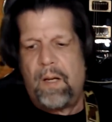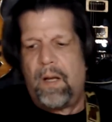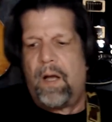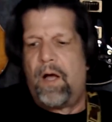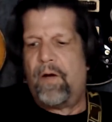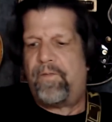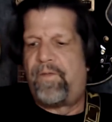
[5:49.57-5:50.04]

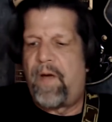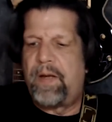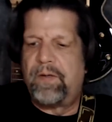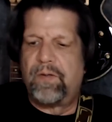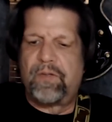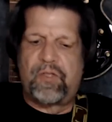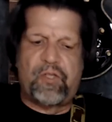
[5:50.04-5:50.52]
A
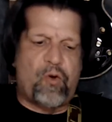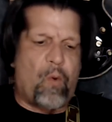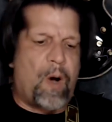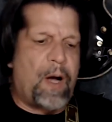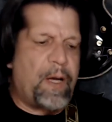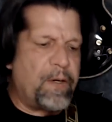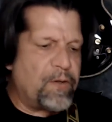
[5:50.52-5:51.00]
Fender
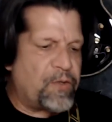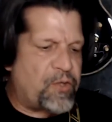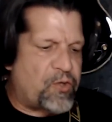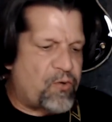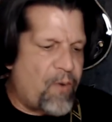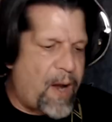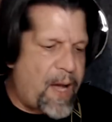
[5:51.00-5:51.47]
Squire
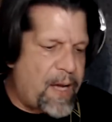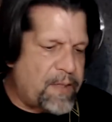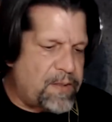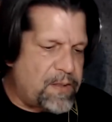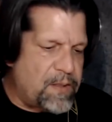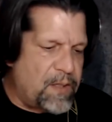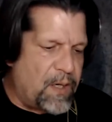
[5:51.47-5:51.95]

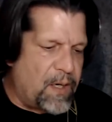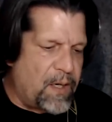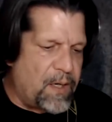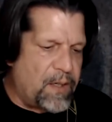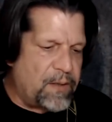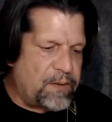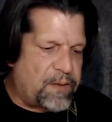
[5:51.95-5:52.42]

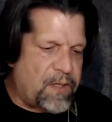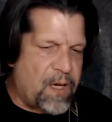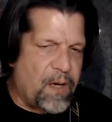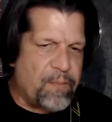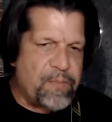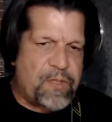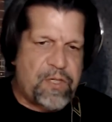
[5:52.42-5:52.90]
Strat
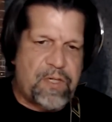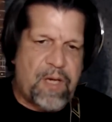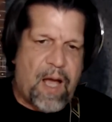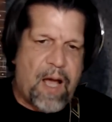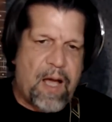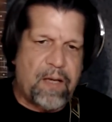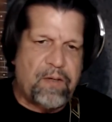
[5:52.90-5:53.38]
comes
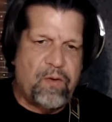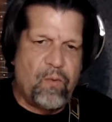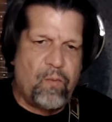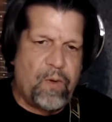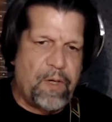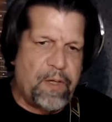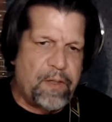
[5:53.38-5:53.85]
stock
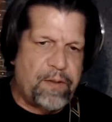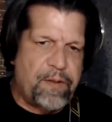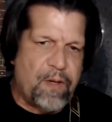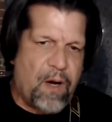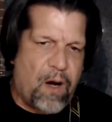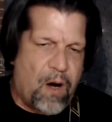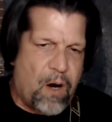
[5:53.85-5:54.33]
with
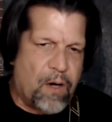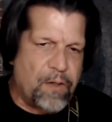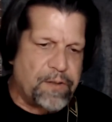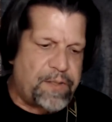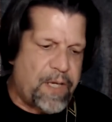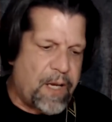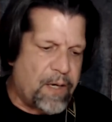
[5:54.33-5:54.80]
a
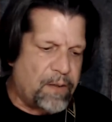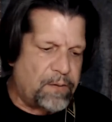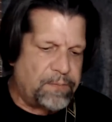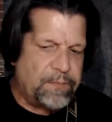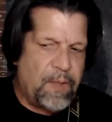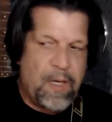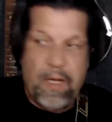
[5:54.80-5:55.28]
hardtail.
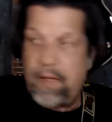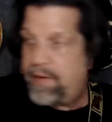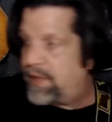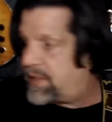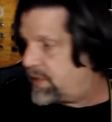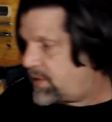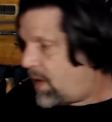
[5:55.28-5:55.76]

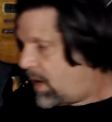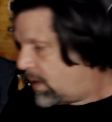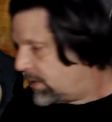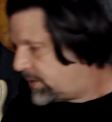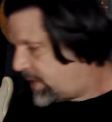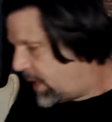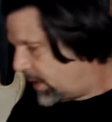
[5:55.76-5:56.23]
This is a
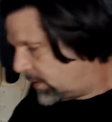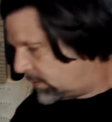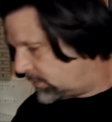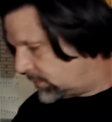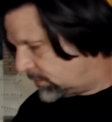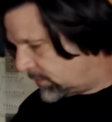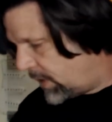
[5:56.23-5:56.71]
hardtail
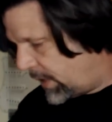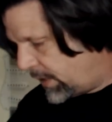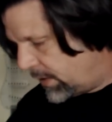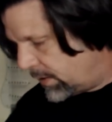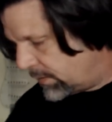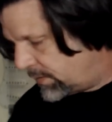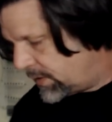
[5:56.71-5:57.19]
right
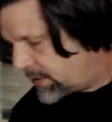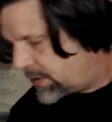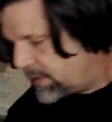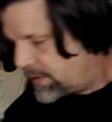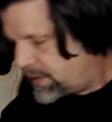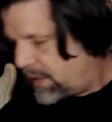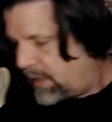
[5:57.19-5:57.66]
here. This
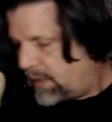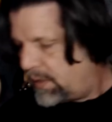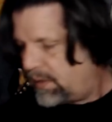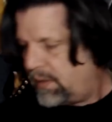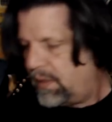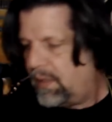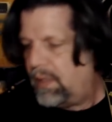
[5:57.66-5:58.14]
is
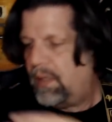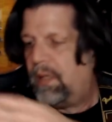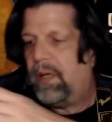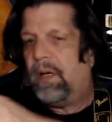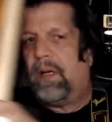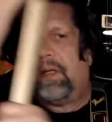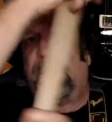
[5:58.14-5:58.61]

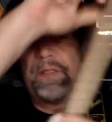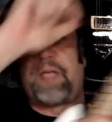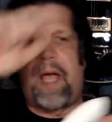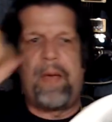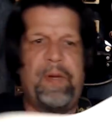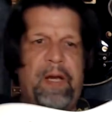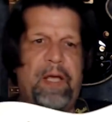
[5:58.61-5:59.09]

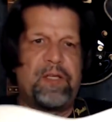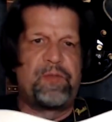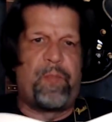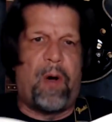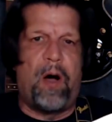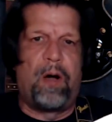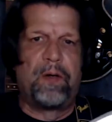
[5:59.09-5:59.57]
Ibanez
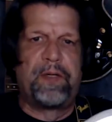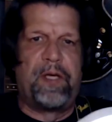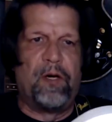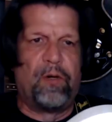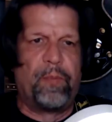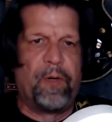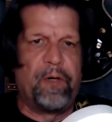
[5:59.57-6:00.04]
Paul
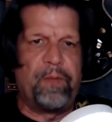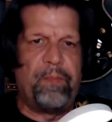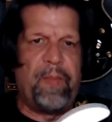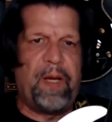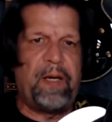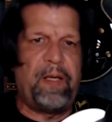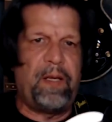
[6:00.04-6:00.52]
Gilbert
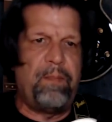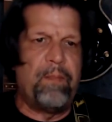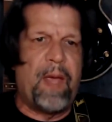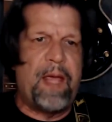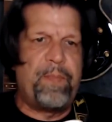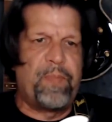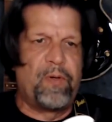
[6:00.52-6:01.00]
Mini
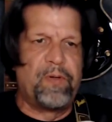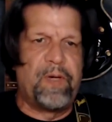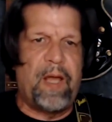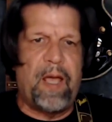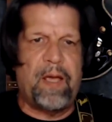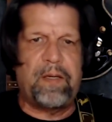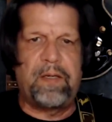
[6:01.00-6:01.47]
Maple
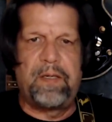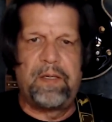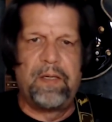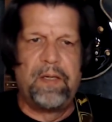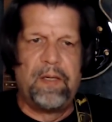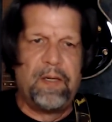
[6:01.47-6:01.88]
Neck.